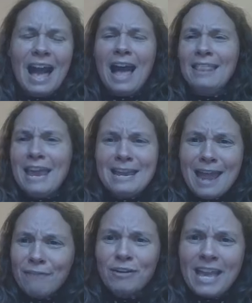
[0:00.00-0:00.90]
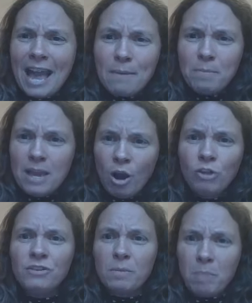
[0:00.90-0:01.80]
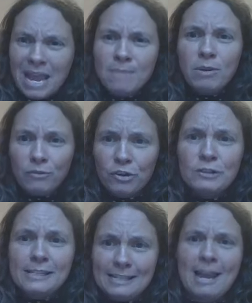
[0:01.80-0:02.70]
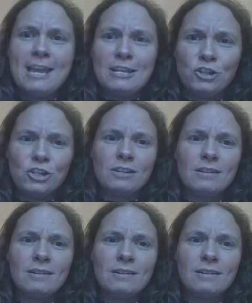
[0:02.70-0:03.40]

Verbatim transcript: and they never get beyond the baby food stage.